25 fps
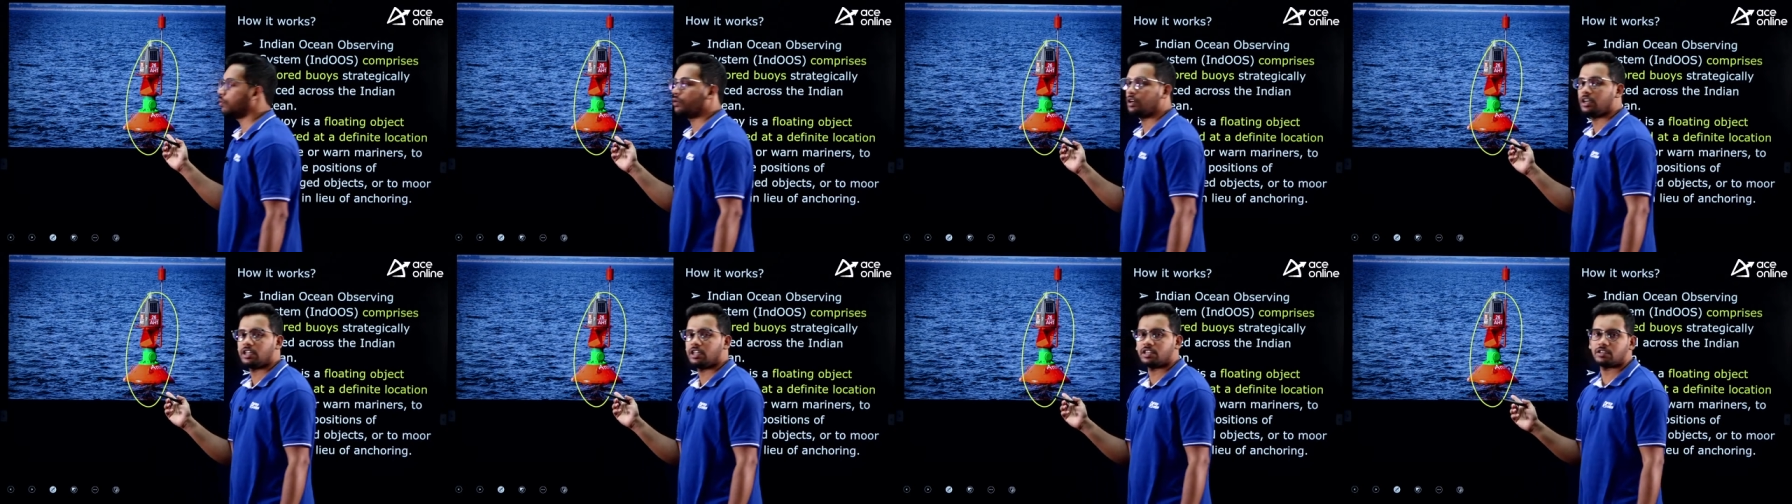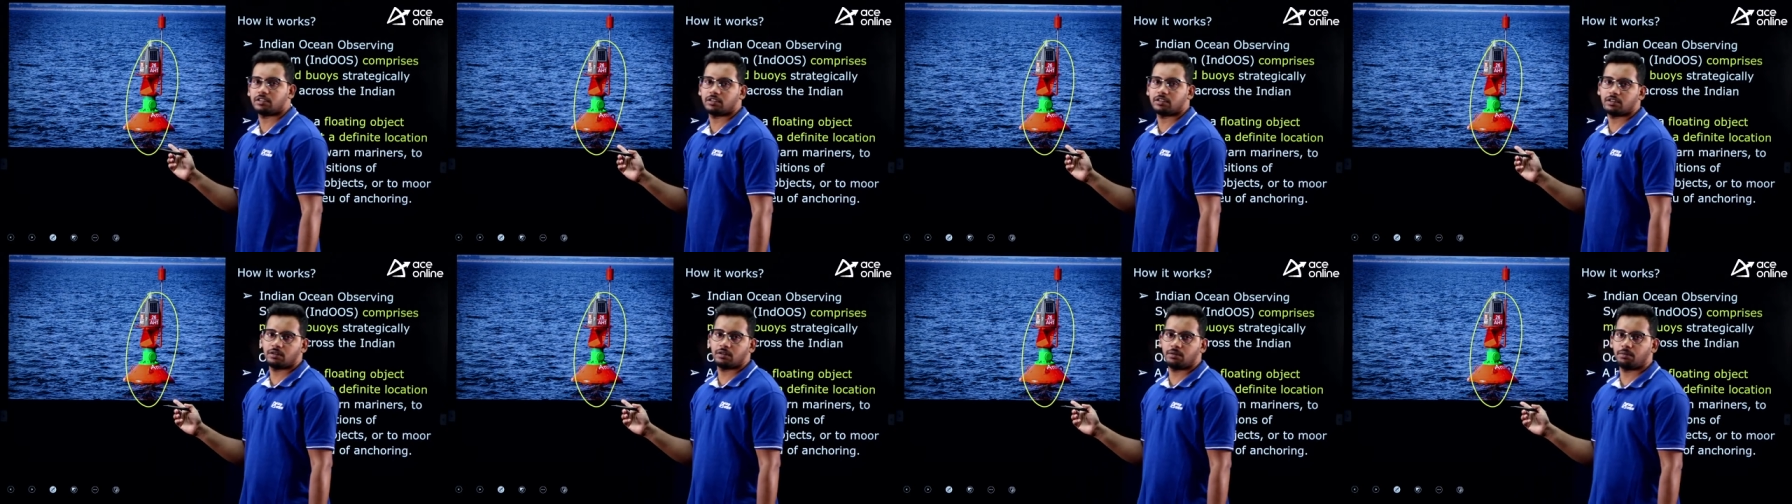how it
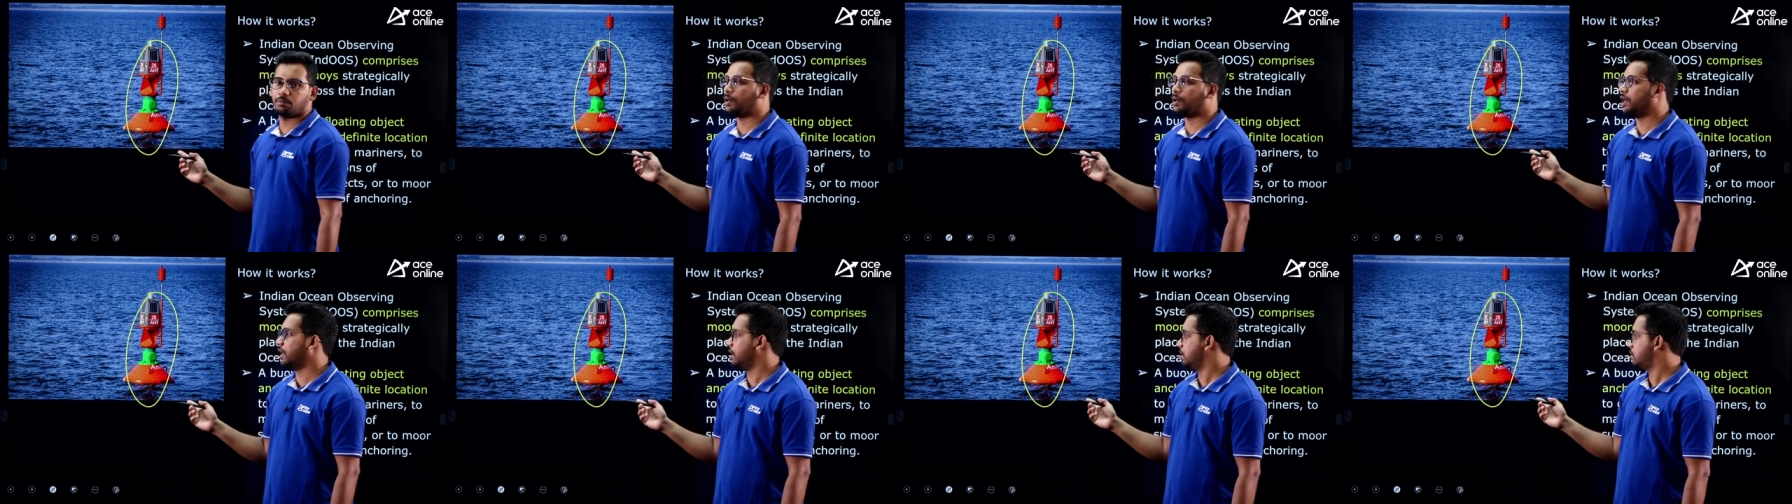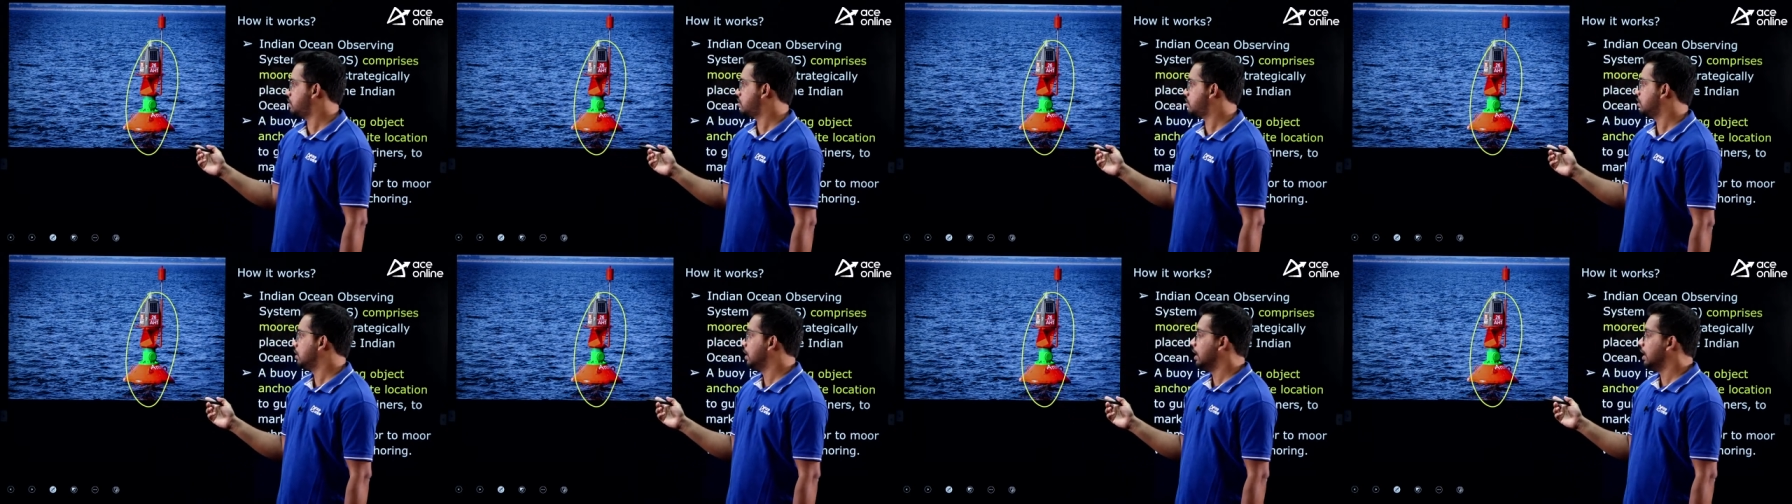is
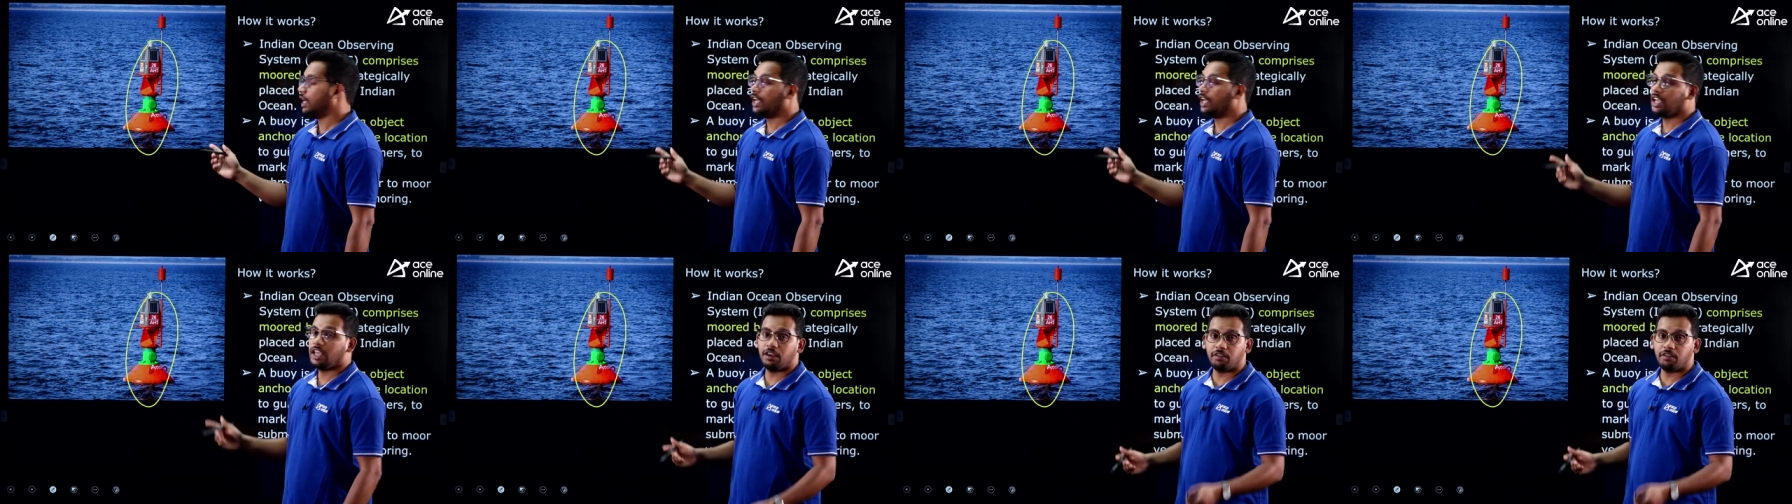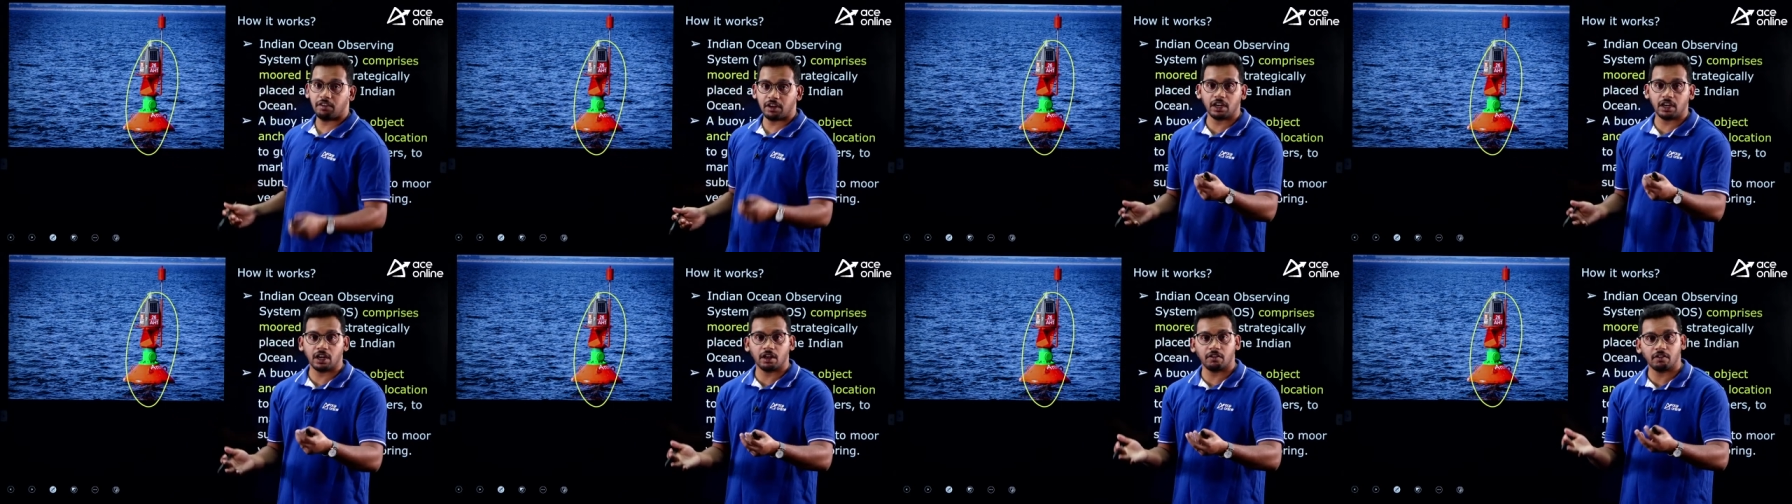placed.
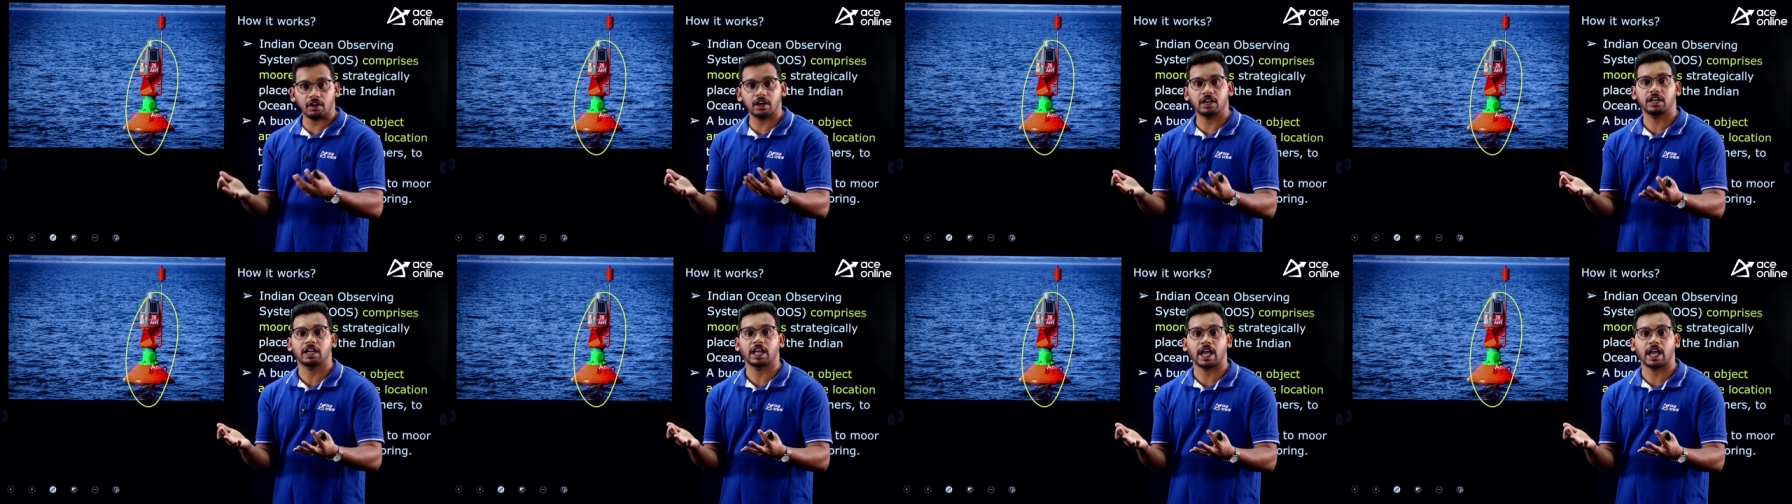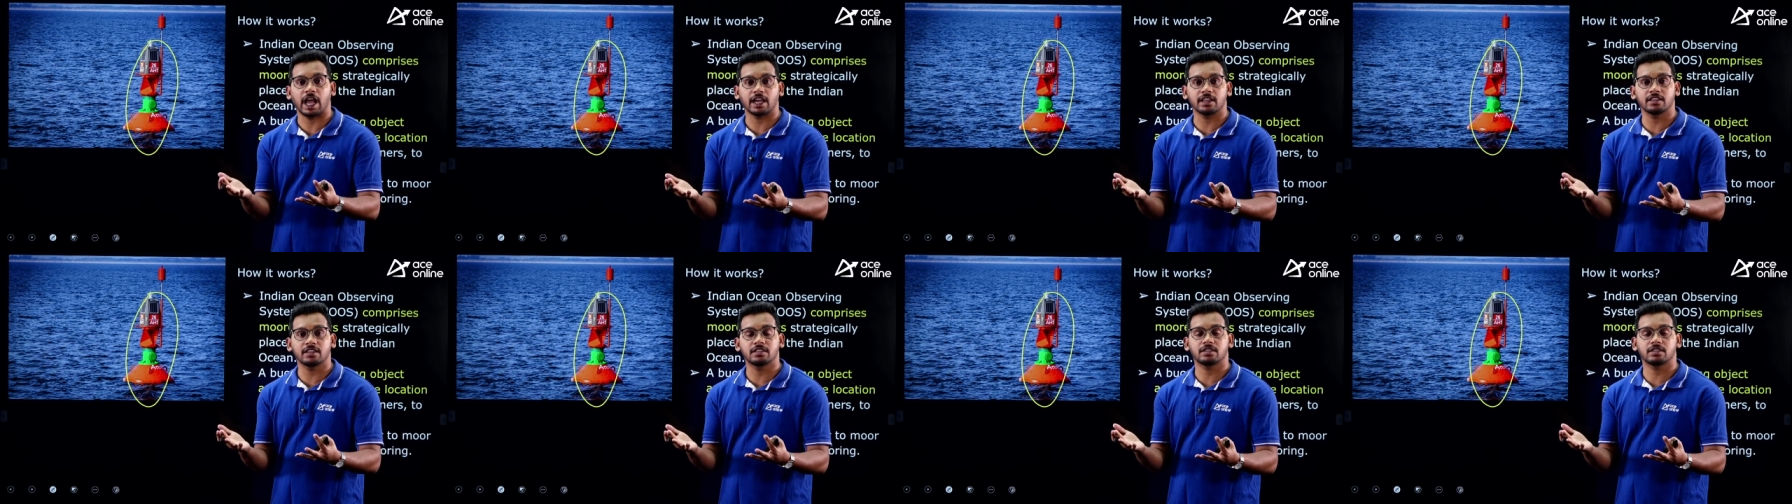Even in our
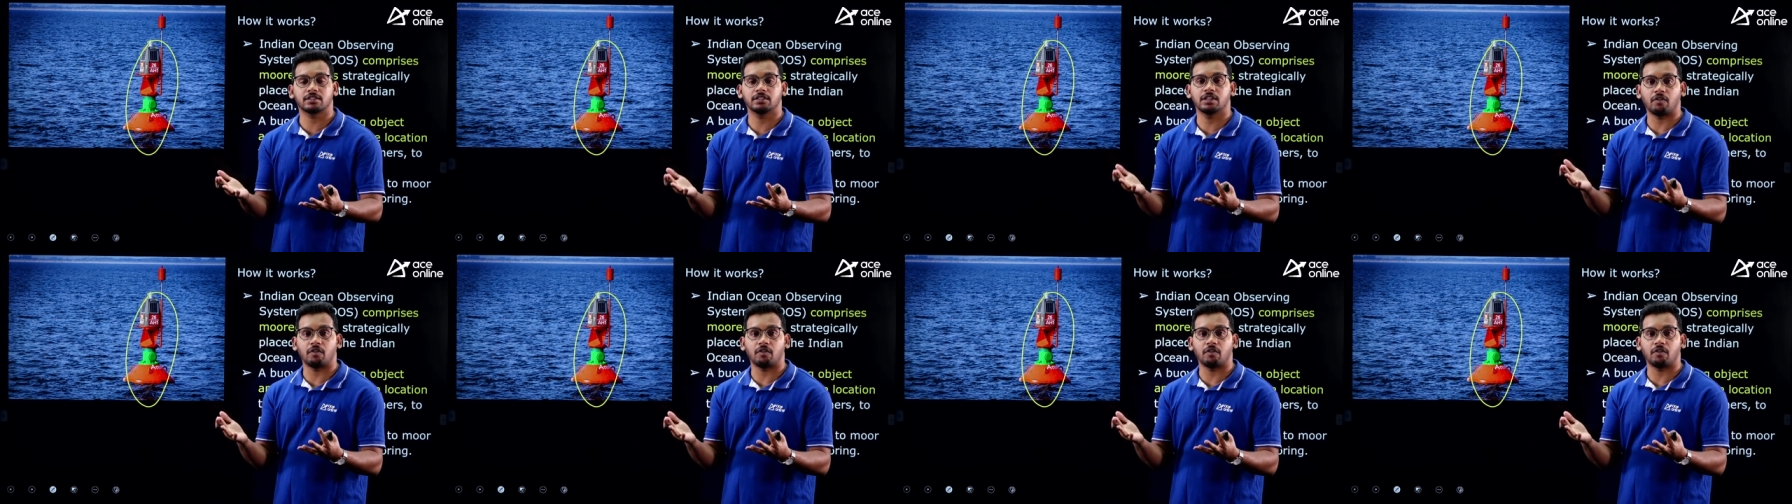tanks,